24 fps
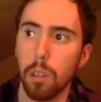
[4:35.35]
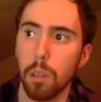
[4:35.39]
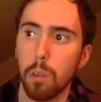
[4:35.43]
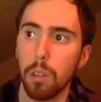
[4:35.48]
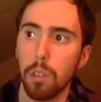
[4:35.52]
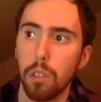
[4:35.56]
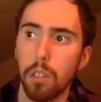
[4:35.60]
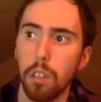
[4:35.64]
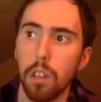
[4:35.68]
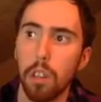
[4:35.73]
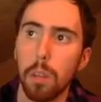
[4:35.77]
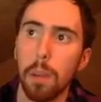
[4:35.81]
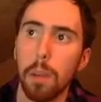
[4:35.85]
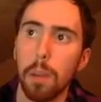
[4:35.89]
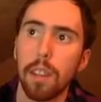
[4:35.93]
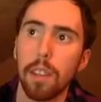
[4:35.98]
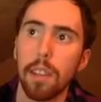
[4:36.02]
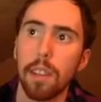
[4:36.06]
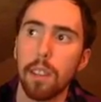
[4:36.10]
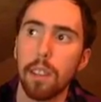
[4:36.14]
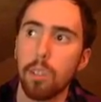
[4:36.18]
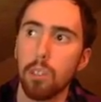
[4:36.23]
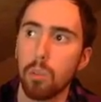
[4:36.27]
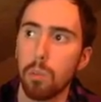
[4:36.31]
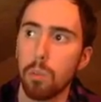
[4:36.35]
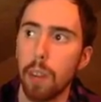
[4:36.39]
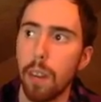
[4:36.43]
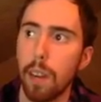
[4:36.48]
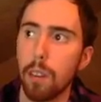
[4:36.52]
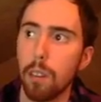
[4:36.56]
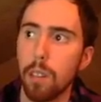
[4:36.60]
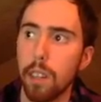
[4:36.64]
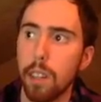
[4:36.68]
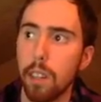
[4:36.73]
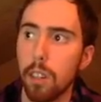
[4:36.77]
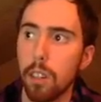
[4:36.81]
What's good about this
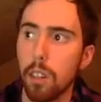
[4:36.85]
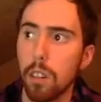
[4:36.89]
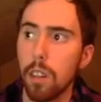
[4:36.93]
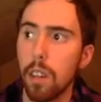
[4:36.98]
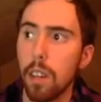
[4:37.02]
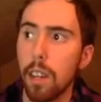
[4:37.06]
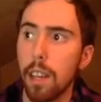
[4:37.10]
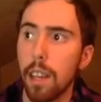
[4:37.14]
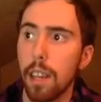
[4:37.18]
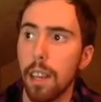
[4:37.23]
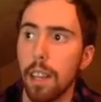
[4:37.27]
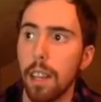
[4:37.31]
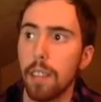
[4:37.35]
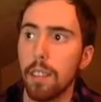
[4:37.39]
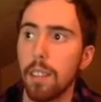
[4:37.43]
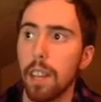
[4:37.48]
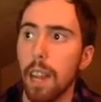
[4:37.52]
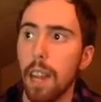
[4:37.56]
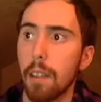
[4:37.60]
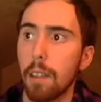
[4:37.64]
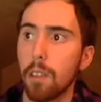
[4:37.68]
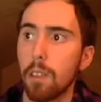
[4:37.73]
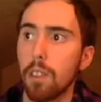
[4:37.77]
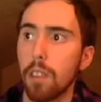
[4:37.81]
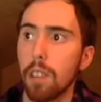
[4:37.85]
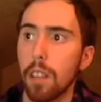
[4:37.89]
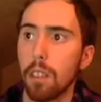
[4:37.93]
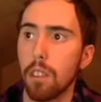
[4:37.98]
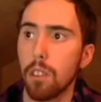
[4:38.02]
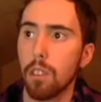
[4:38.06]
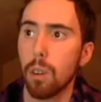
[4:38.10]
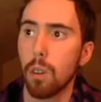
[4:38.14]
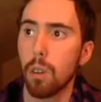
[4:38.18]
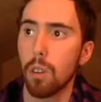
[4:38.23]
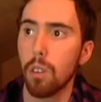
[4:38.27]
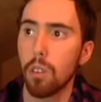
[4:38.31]
route here is that everything is
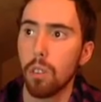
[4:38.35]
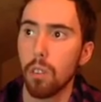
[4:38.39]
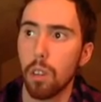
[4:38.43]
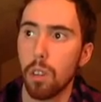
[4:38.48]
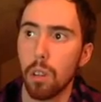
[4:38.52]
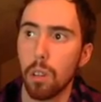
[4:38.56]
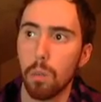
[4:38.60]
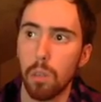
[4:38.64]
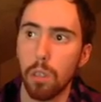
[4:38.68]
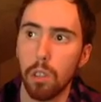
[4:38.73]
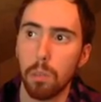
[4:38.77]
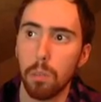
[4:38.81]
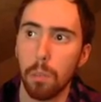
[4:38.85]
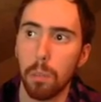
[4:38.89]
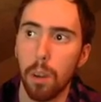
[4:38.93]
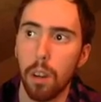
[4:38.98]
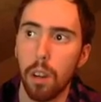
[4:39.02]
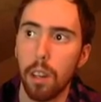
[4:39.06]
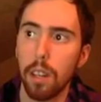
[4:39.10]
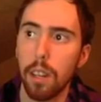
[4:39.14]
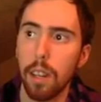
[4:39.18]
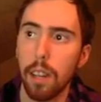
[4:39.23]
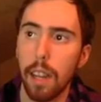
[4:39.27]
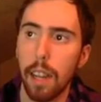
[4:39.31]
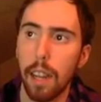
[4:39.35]
always going to respawn.